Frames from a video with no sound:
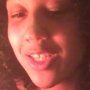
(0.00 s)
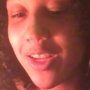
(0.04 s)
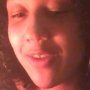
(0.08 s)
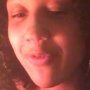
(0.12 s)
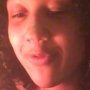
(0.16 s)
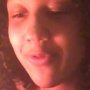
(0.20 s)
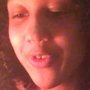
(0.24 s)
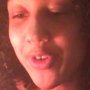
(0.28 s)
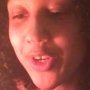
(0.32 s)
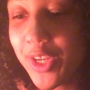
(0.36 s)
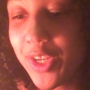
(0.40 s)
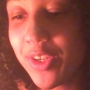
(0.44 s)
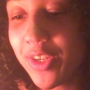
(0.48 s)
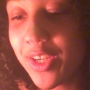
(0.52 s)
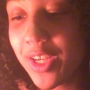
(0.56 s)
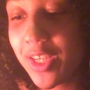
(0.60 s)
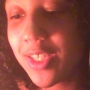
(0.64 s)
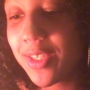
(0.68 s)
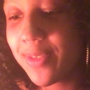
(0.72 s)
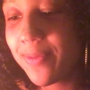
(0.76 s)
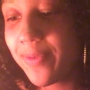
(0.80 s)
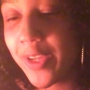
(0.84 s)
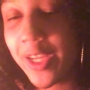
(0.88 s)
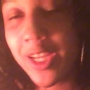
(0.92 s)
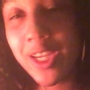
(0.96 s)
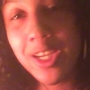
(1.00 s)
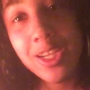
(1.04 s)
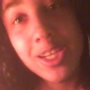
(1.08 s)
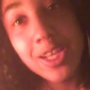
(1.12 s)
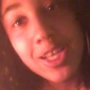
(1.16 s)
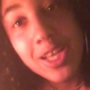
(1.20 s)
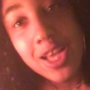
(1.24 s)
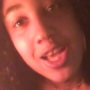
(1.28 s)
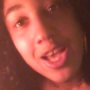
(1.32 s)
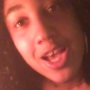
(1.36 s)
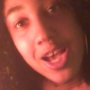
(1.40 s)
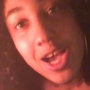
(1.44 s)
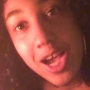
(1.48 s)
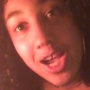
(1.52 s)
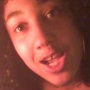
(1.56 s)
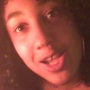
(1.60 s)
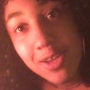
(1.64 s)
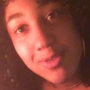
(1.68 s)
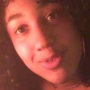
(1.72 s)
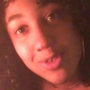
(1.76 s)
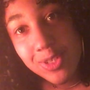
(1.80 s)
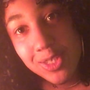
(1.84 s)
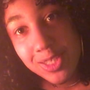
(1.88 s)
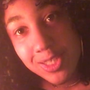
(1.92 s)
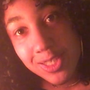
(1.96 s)
again for you next week.
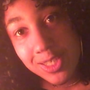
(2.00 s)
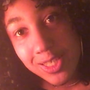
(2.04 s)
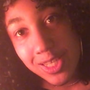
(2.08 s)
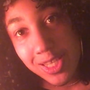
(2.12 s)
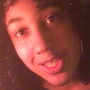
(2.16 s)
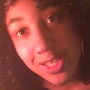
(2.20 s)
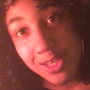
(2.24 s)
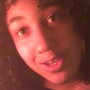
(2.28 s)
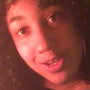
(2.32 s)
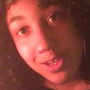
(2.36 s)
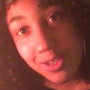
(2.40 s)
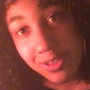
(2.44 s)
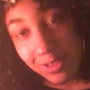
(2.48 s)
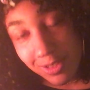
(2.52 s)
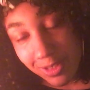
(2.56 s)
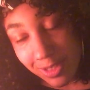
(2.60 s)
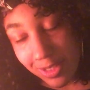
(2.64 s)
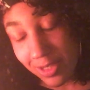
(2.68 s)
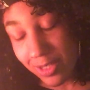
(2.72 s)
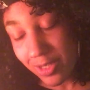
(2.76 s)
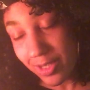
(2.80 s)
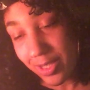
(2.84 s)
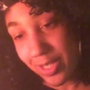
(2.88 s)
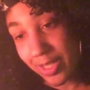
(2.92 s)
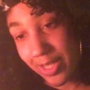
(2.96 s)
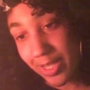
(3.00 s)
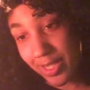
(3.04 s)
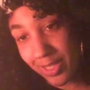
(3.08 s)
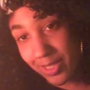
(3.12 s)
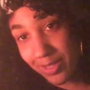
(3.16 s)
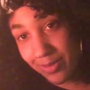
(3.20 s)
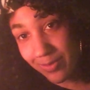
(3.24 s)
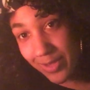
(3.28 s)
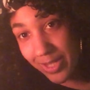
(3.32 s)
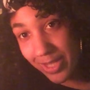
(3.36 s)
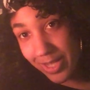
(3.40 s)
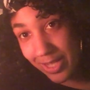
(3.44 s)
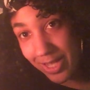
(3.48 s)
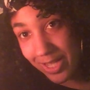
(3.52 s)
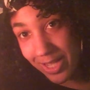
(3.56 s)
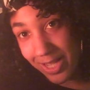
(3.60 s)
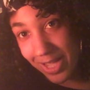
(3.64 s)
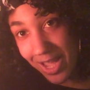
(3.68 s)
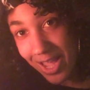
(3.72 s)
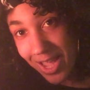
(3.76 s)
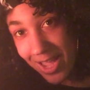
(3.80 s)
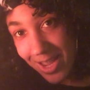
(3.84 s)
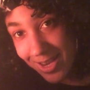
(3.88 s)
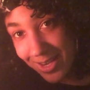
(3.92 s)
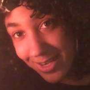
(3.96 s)
I will see y'all next week
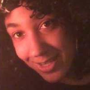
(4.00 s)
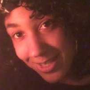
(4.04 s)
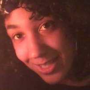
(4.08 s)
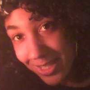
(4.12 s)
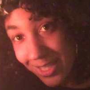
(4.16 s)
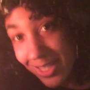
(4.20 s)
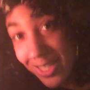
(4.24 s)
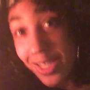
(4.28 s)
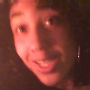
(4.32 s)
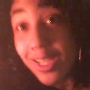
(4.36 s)
again.